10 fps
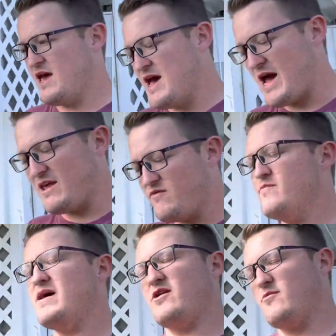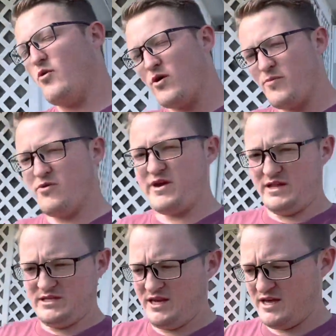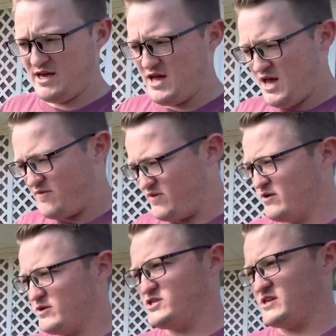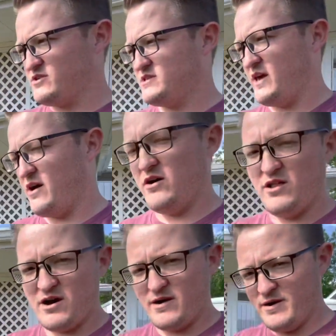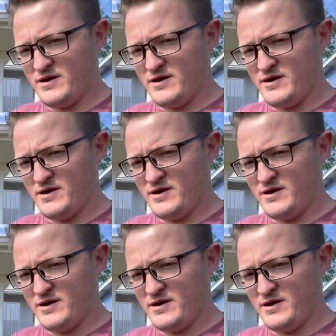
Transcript: And even better, more points if you know what genders they all are,